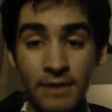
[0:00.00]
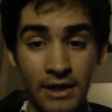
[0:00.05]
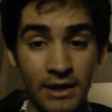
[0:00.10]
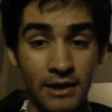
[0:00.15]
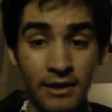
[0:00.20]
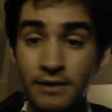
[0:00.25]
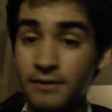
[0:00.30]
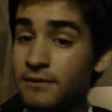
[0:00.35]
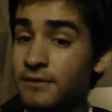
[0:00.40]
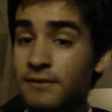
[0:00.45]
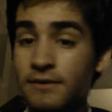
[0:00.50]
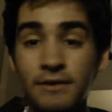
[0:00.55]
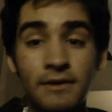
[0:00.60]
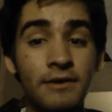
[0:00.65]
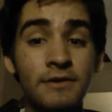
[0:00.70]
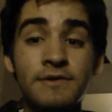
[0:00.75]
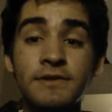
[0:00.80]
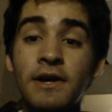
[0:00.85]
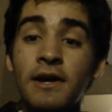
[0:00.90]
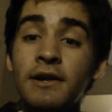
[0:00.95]
and
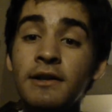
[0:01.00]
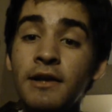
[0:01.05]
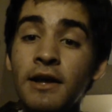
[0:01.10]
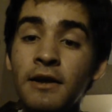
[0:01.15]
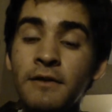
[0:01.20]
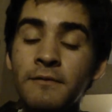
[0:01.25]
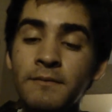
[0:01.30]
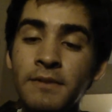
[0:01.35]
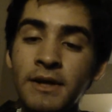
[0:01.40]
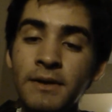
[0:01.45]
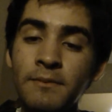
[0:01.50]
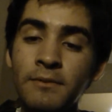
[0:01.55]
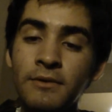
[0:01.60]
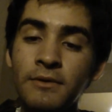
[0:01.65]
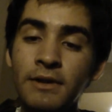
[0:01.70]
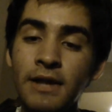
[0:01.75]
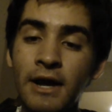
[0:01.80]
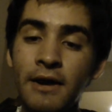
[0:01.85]
there's not a lot of people